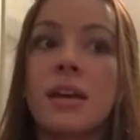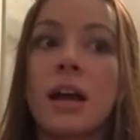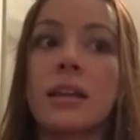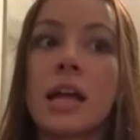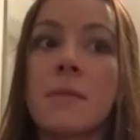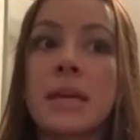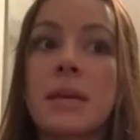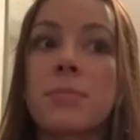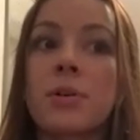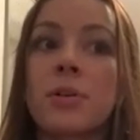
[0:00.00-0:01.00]
a lot of
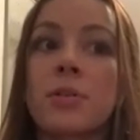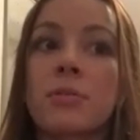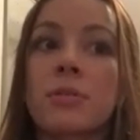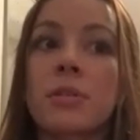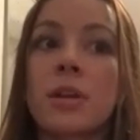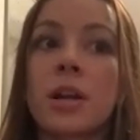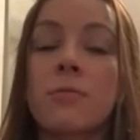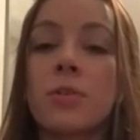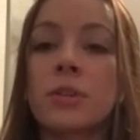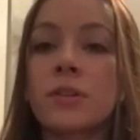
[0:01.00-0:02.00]
people
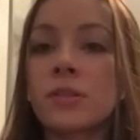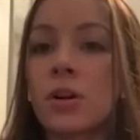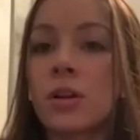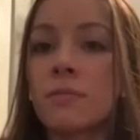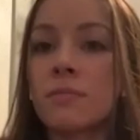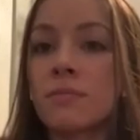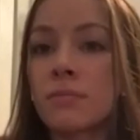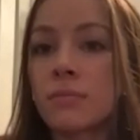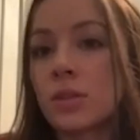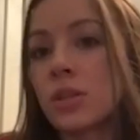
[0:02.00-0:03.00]
are focused on,
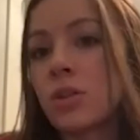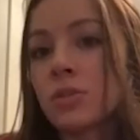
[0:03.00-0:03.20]
you know,